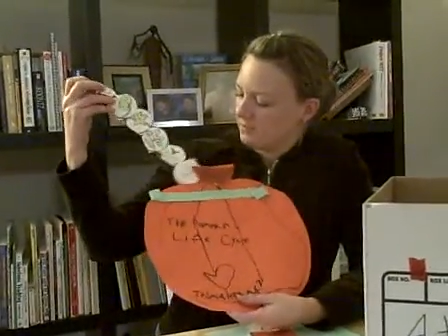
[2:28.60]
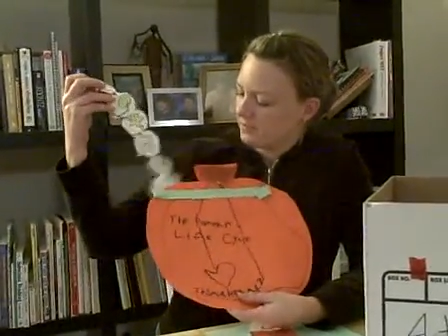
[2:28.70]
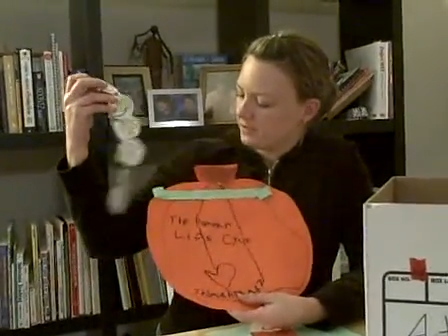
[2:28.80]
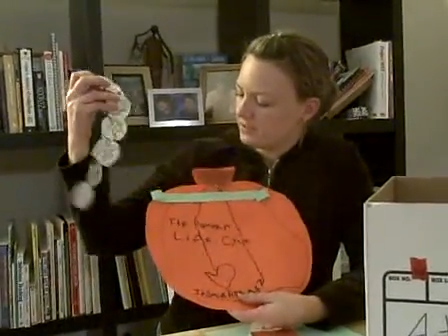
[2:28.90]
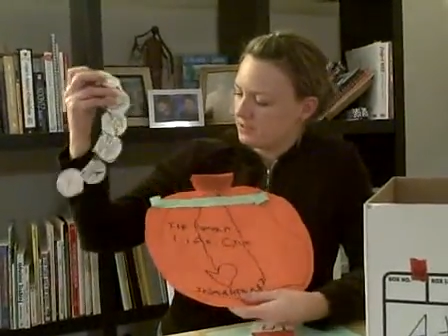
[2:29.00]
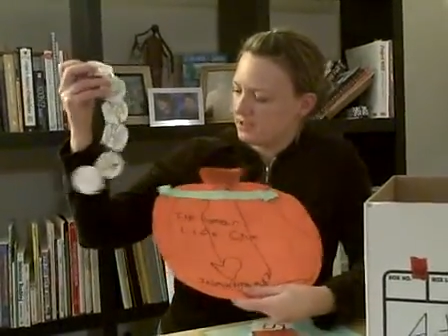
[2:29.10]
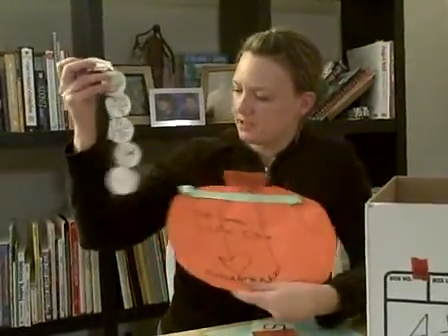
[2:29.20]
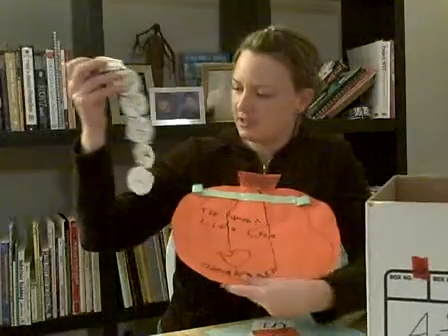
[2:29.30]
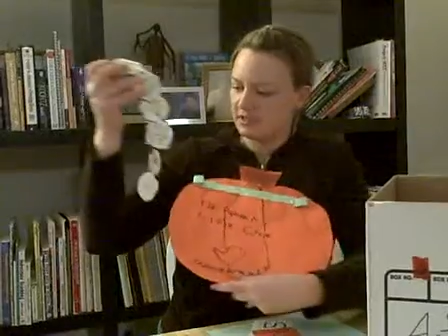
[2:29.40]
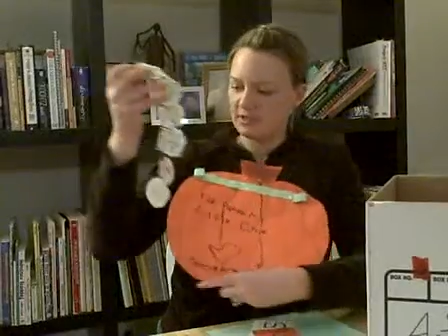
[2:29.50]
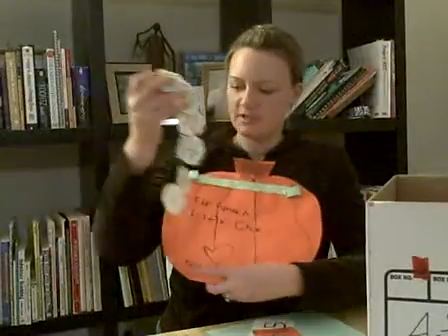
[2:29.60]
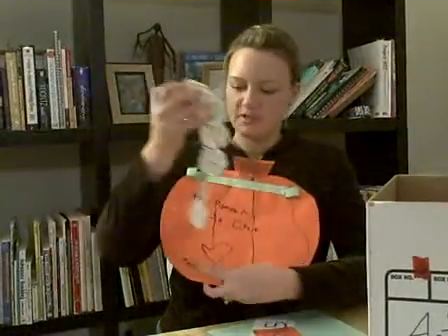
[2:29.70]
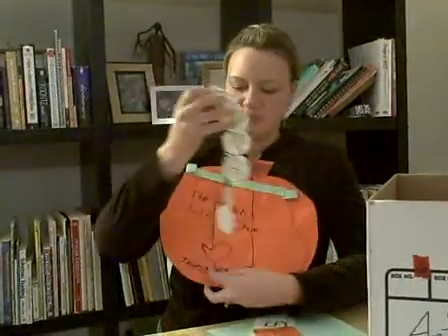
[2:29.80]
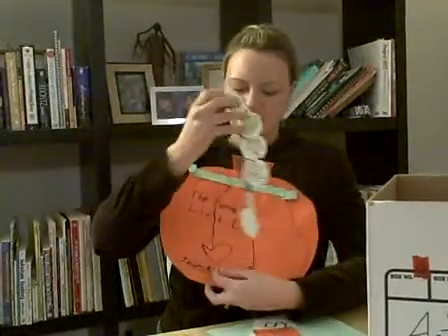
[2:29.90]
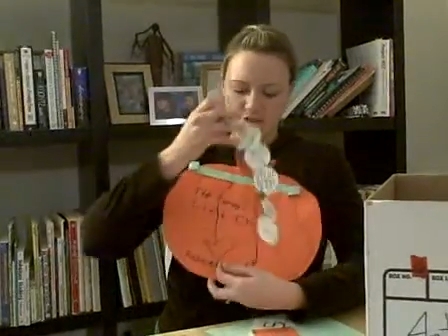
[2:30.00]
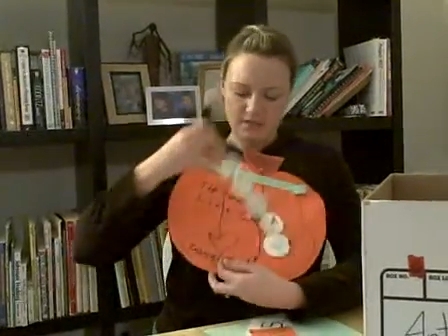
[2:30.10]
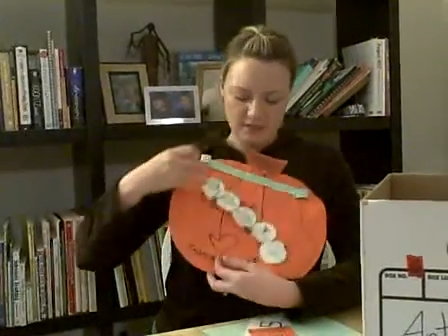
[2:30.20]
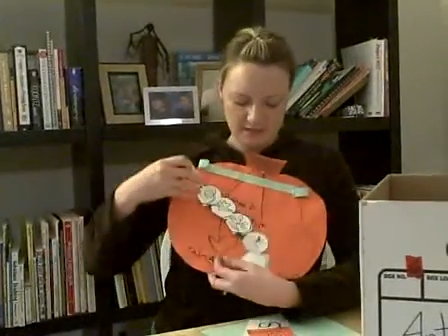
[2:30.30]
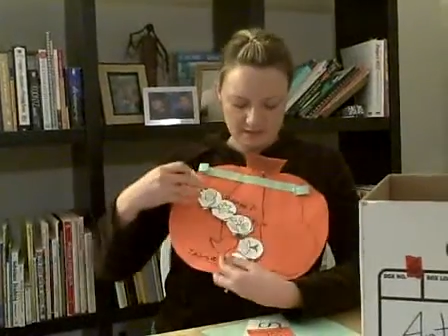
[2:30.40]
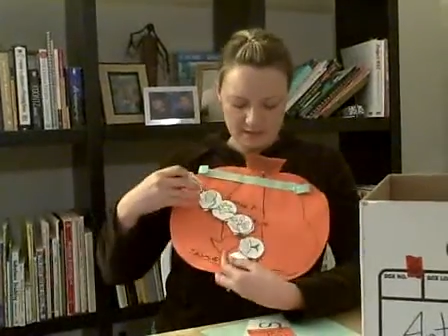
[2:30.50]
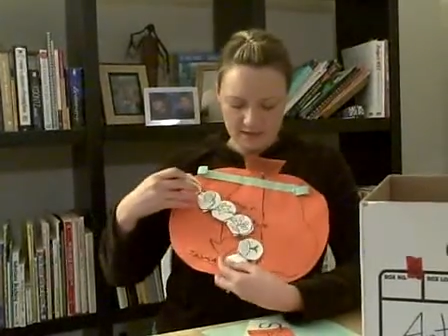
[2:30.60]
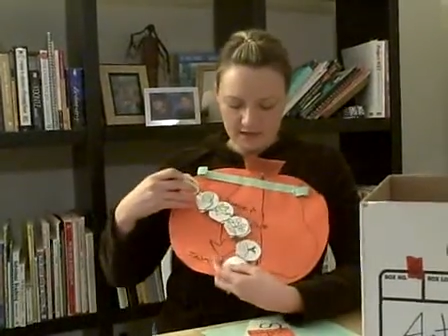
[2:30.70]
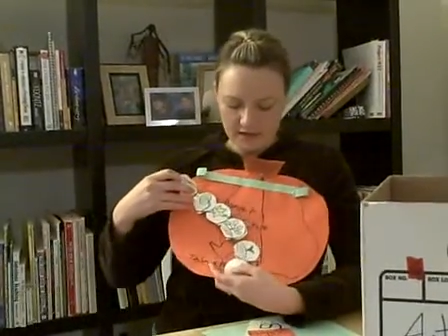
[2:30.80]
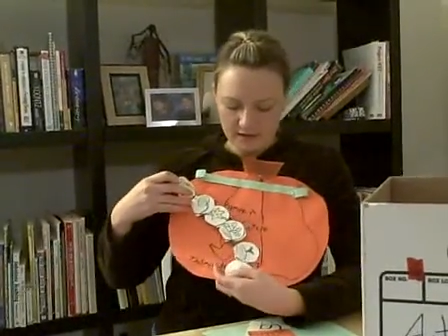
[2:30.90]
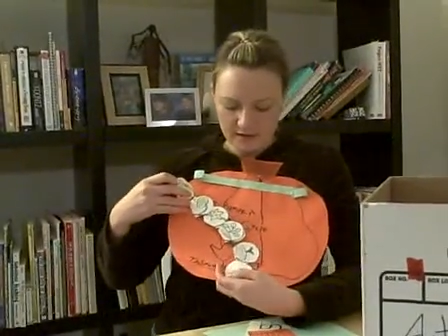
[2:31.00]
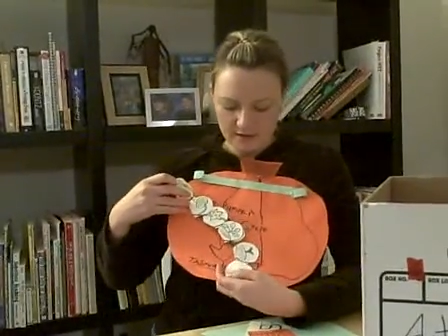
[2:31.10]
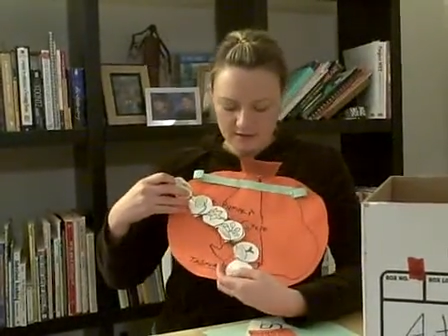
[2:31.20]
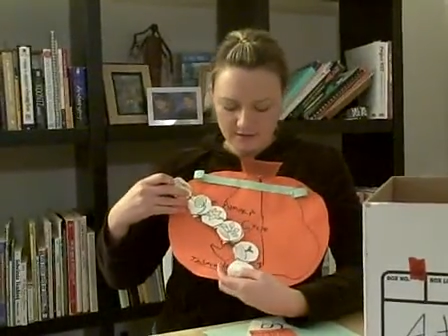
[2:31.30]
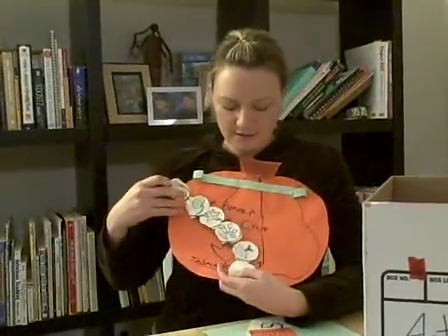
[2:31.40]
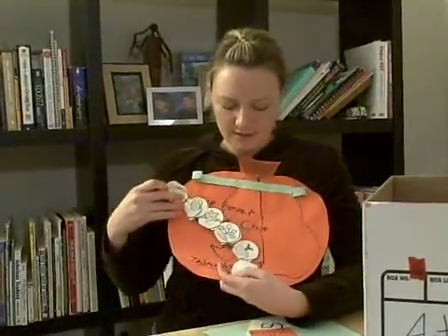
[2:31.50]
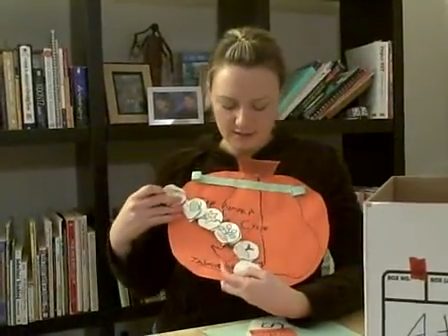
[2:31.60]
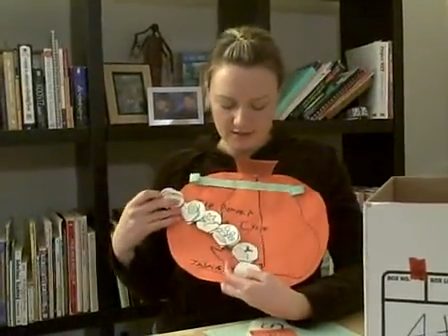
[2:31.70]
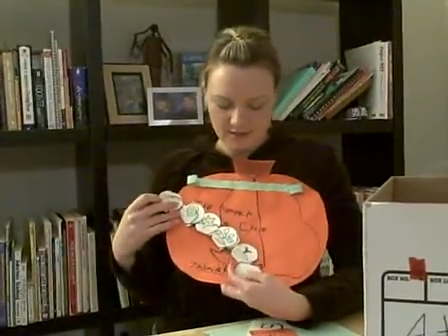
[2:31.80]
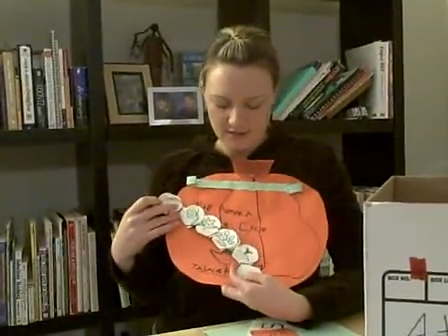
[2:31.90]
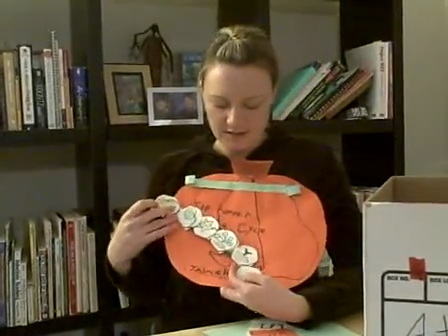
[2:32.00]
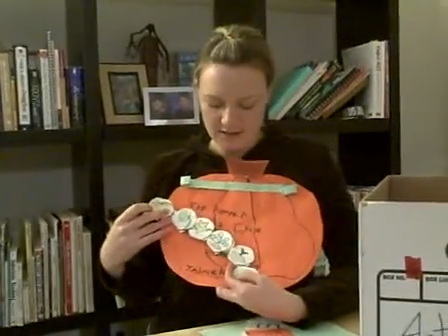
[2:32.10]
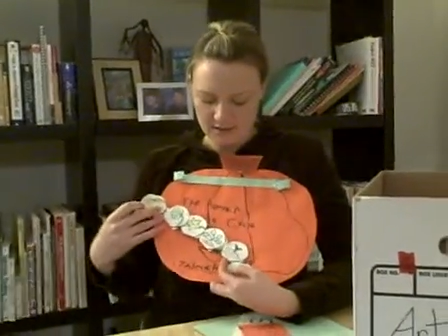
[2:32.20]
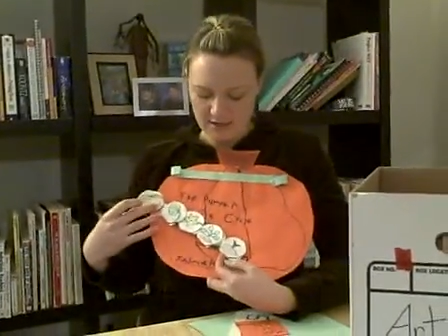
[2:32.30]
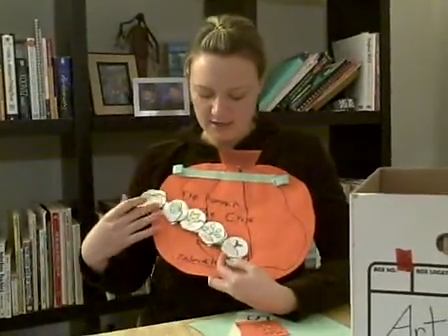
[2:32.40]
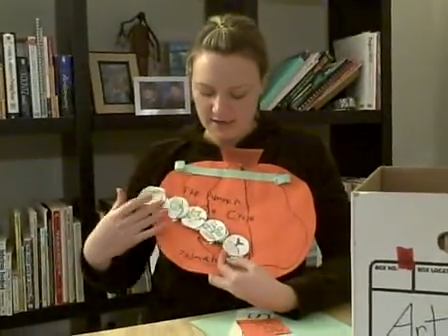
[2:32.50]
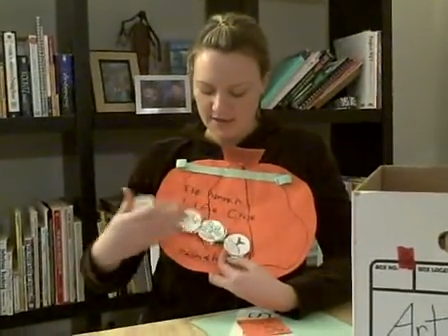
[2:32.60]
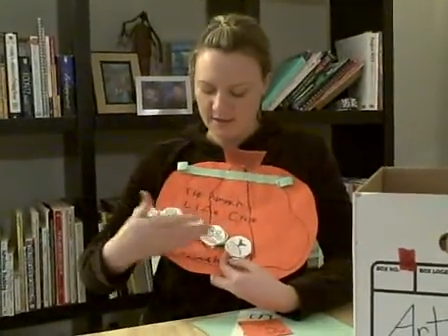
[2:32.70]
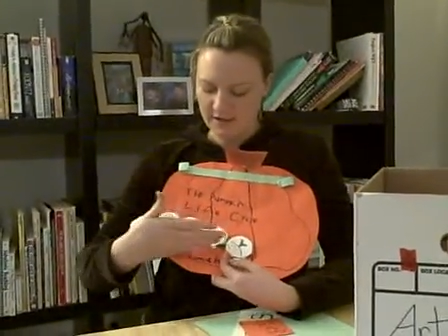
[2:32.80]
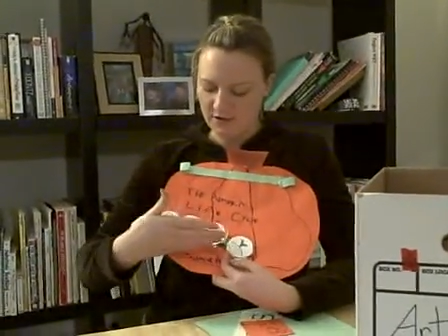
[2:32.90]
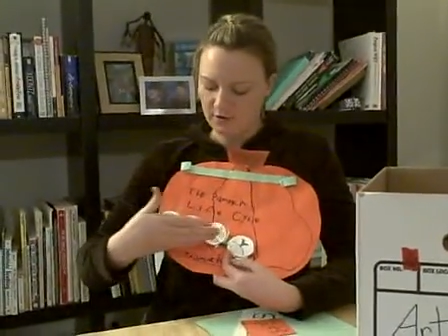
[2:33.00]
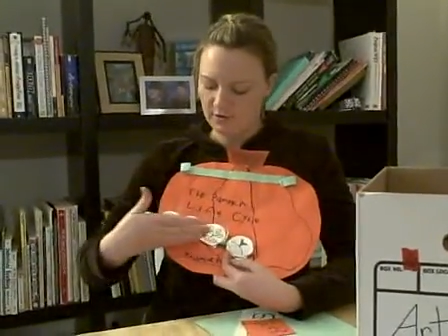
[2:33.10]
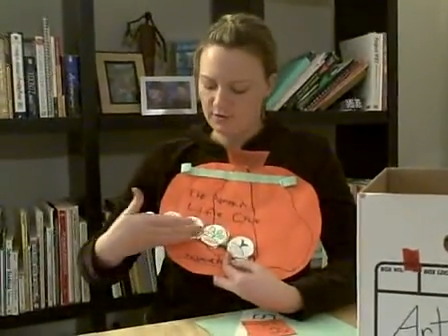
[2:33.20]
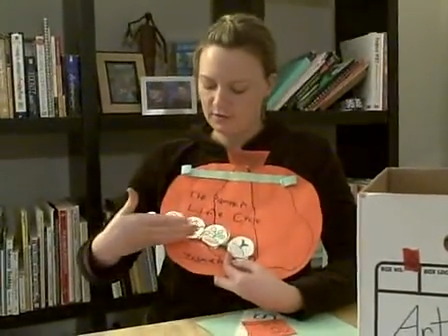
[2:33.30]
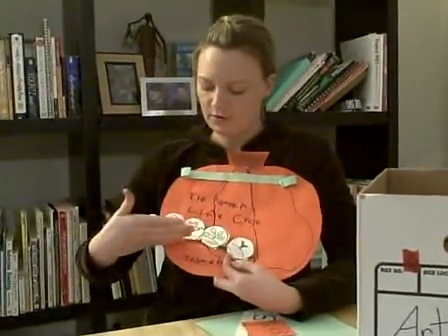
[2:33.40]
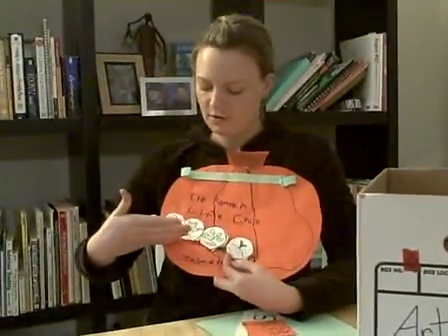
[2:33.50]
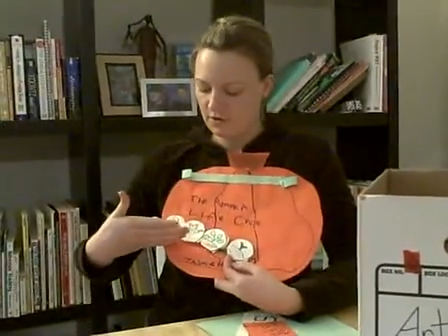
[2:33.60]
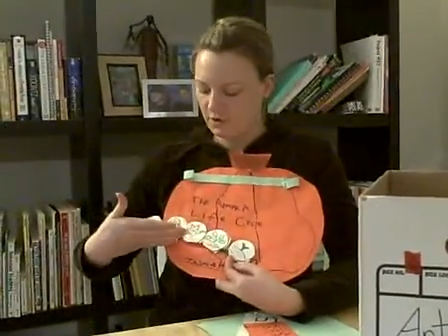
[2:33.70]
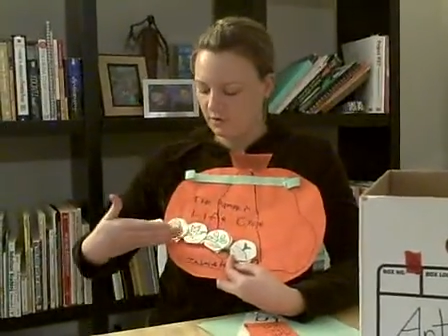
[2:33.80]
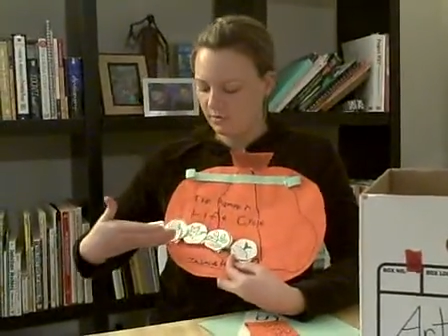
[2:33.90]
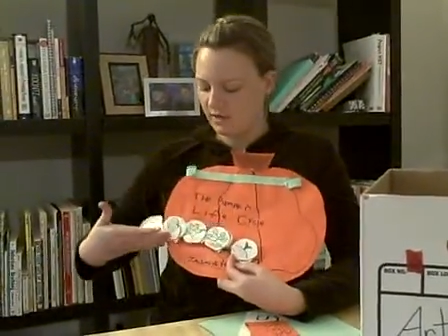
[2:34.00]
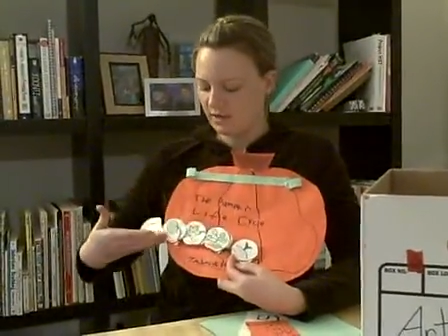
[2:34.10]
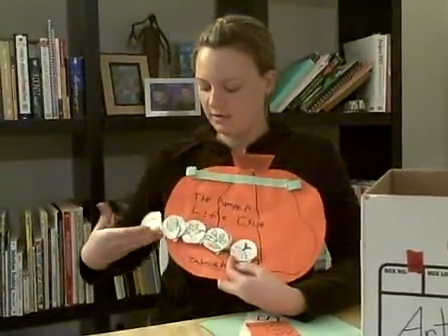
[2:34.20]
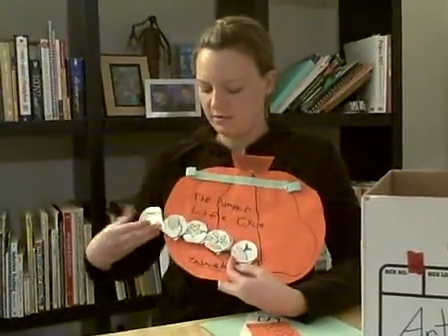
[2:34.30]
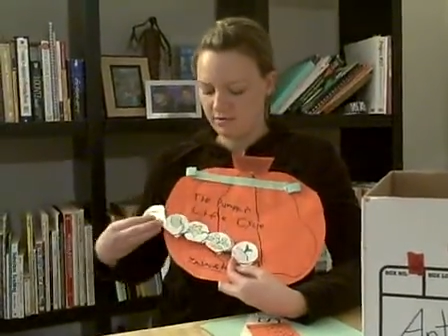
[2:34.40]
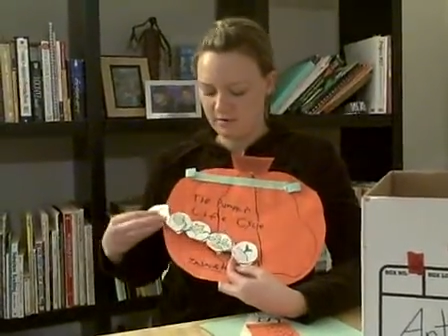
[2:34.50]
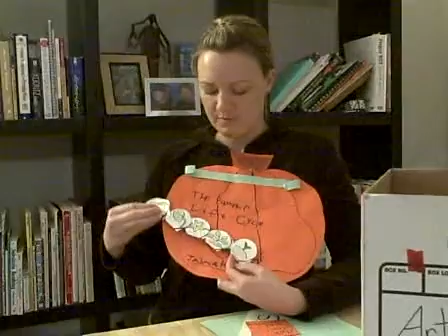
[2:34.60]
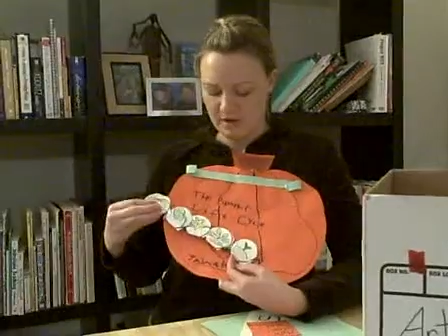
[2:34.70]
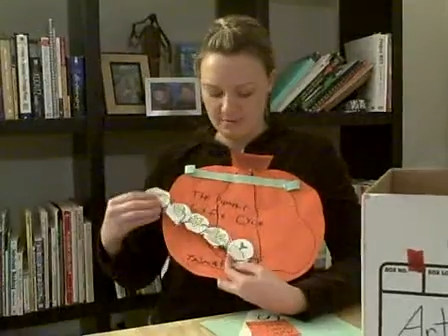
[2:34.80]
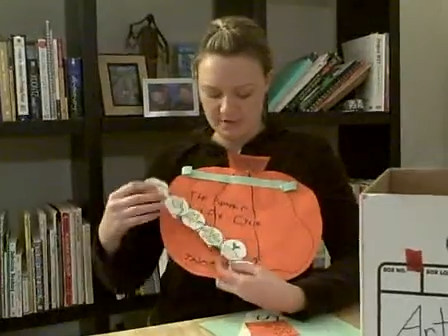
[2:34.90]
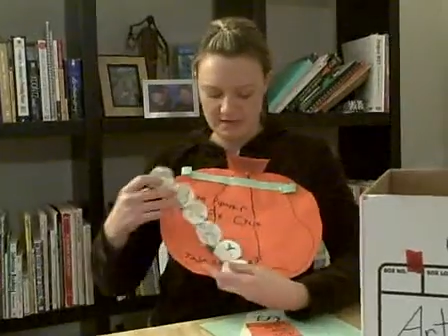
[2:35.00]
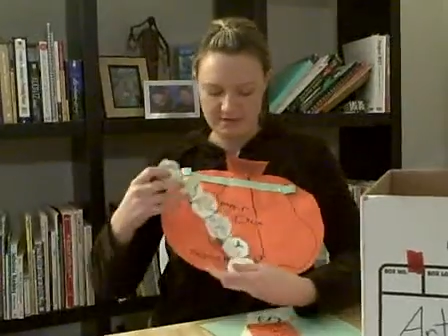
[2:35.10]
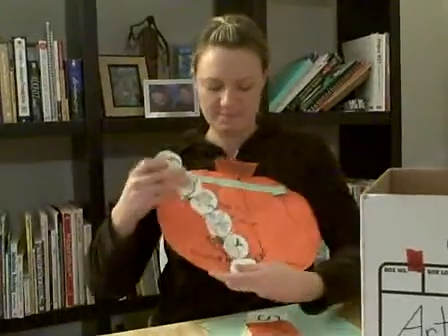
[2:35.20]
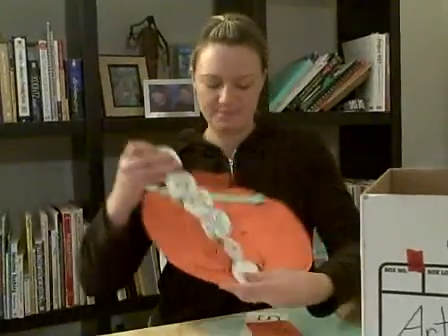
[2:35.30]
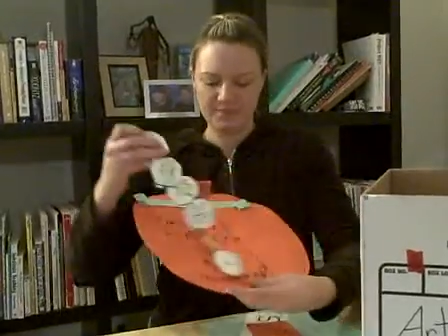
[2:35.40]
First, it's a seed, and then it goes all the way through a pumpkin,